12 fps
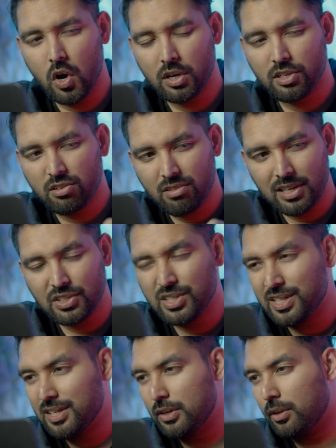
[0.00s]
God
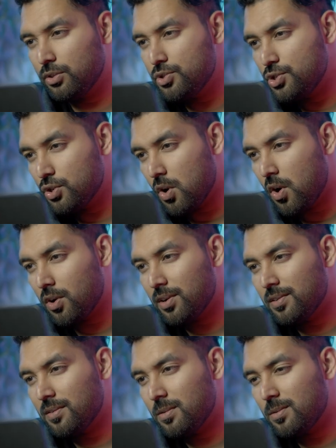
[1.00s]
trusted
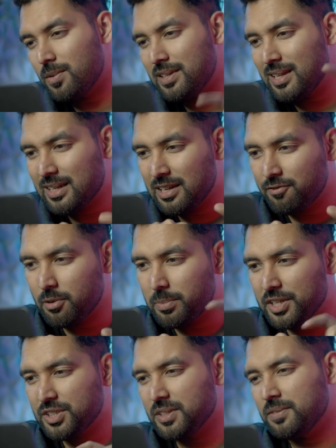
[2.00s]
John with that
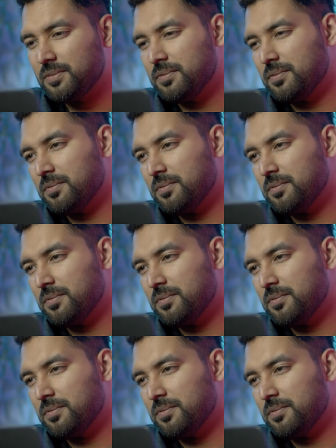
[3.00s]
information.